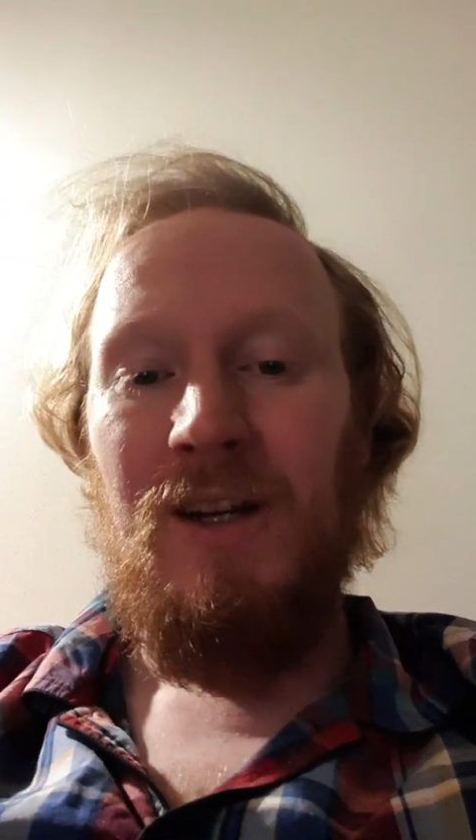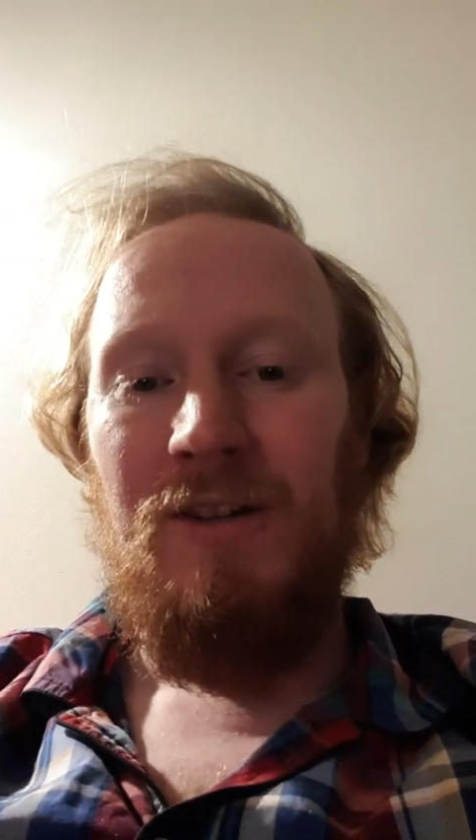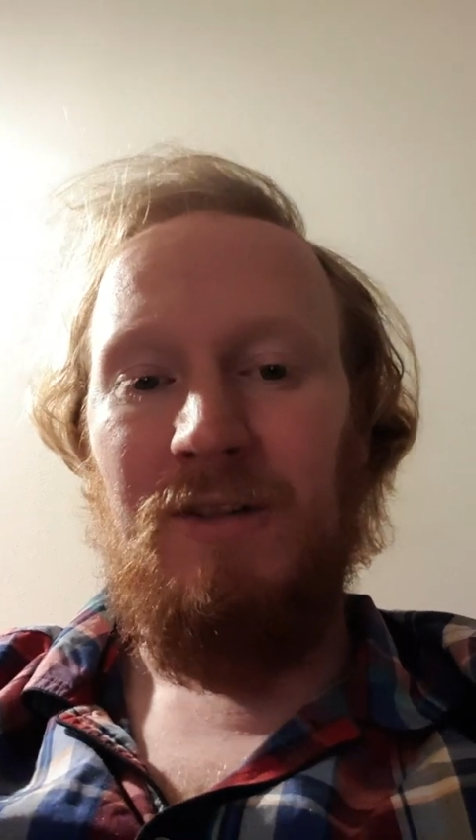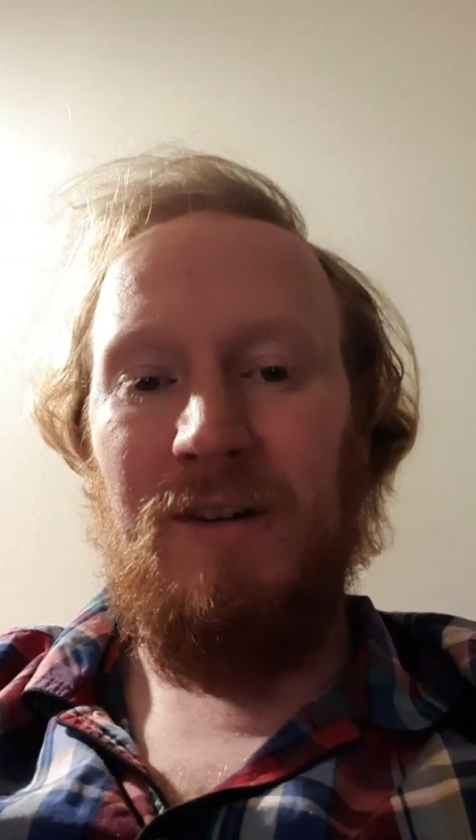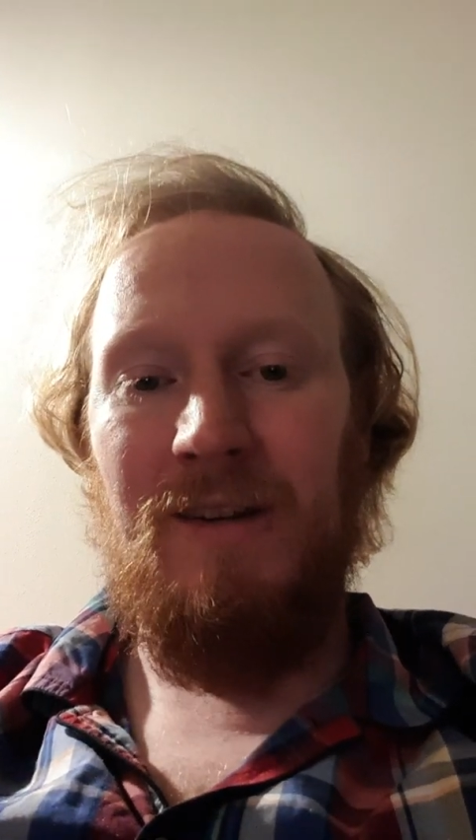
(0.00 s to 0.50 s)

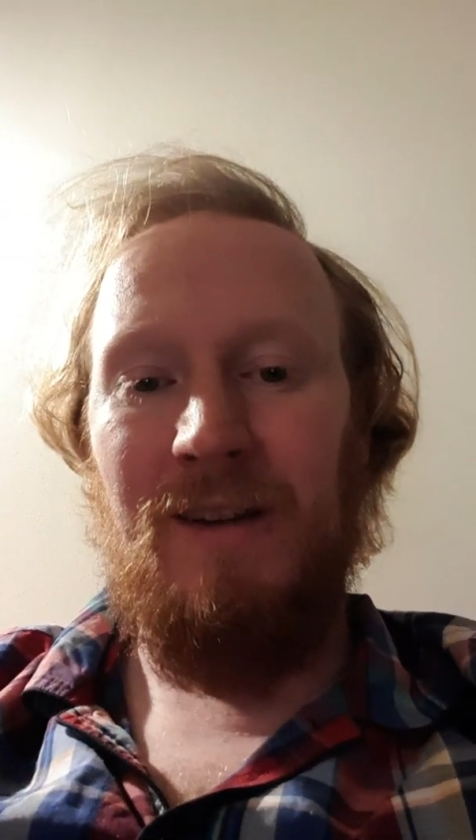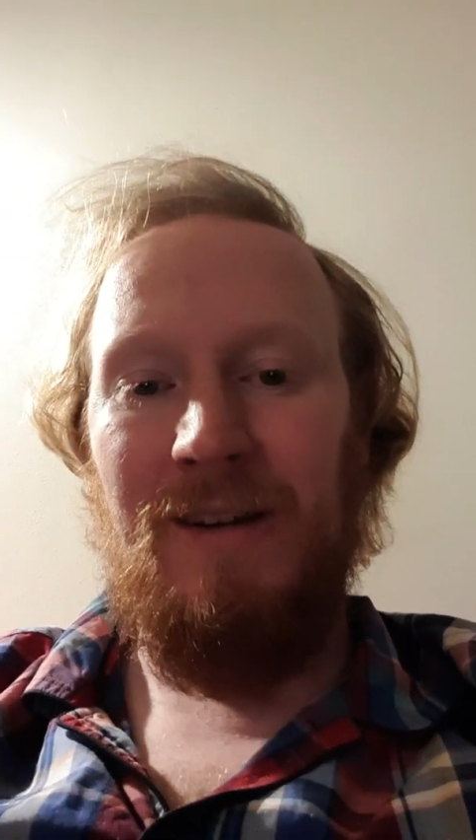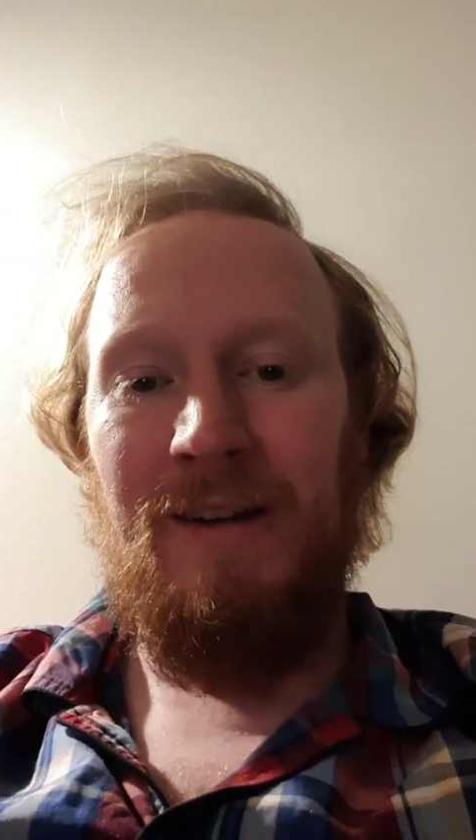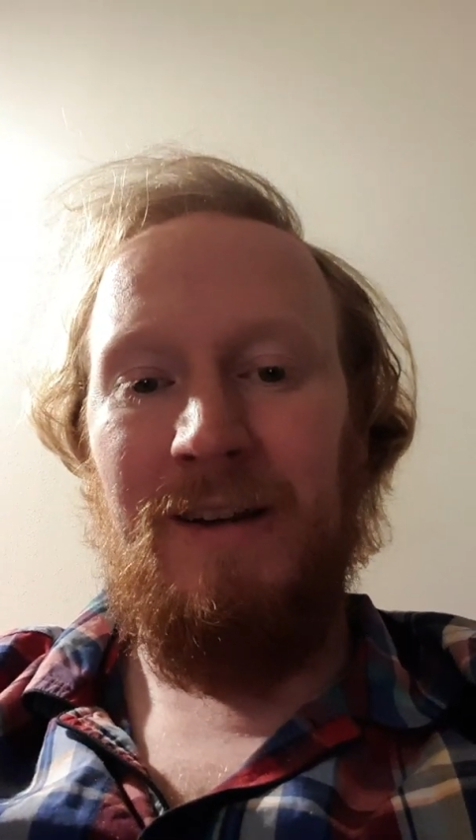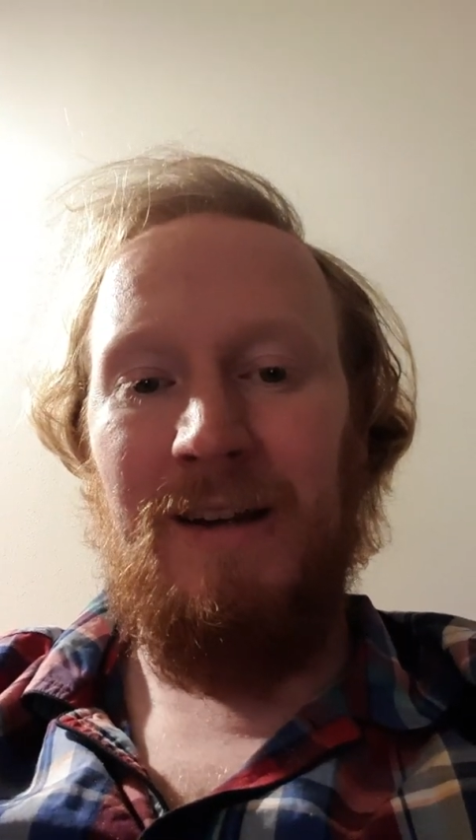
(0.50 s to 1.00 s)
Tried to take
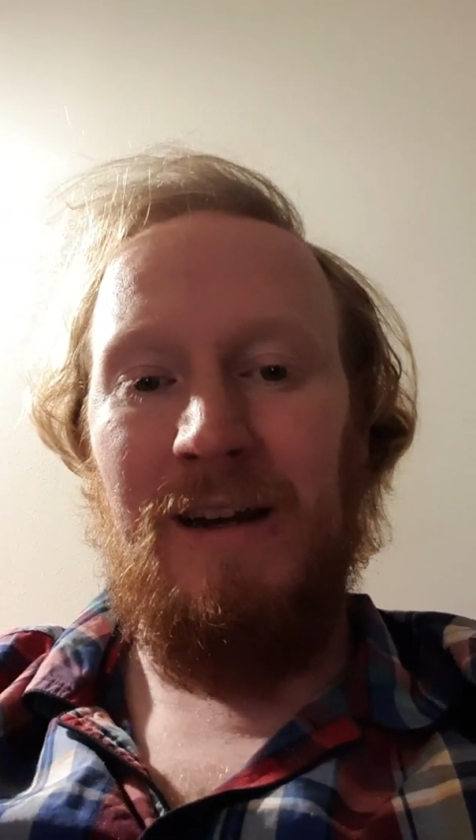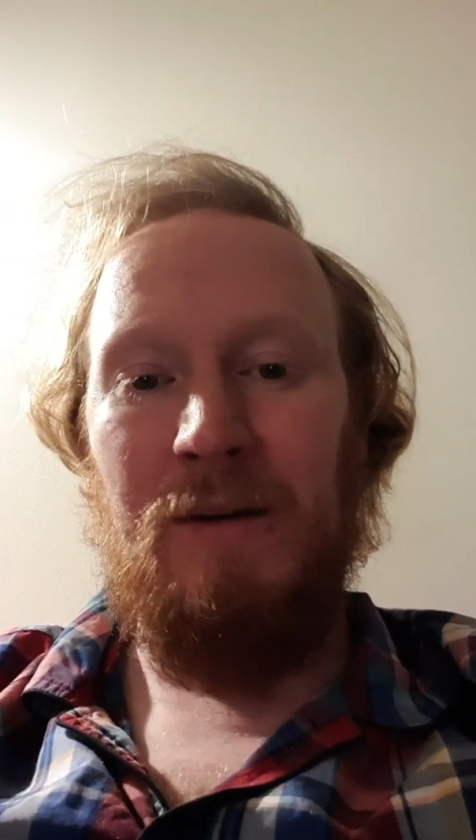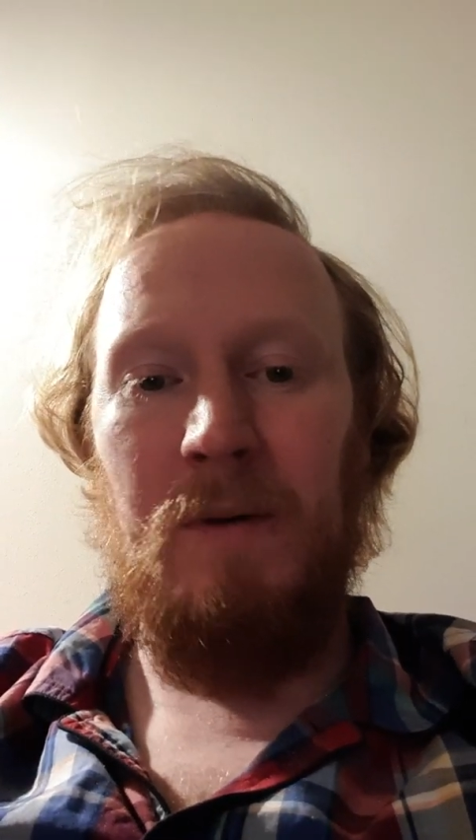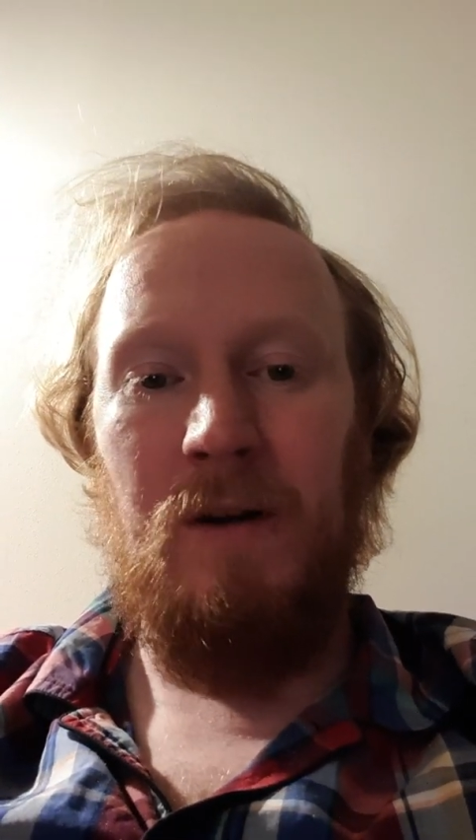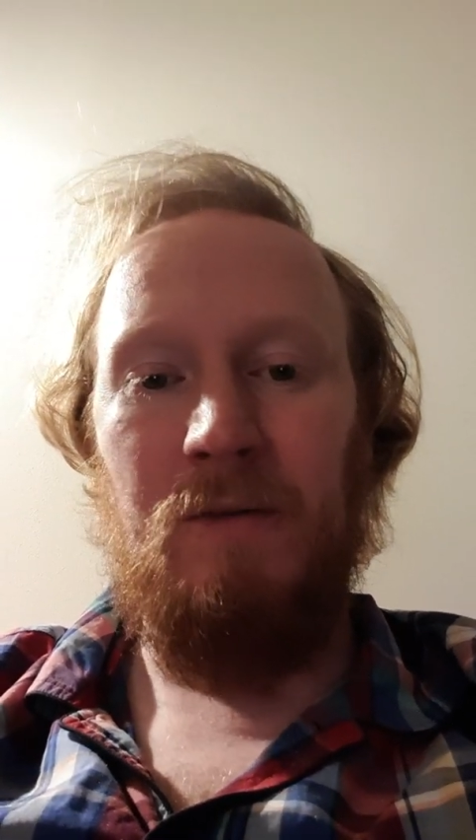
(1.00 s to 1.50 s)
the canal
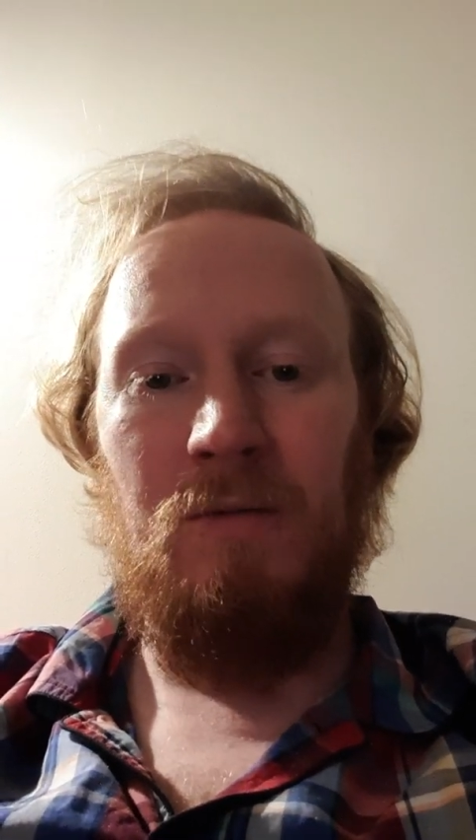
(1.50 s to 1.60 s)
path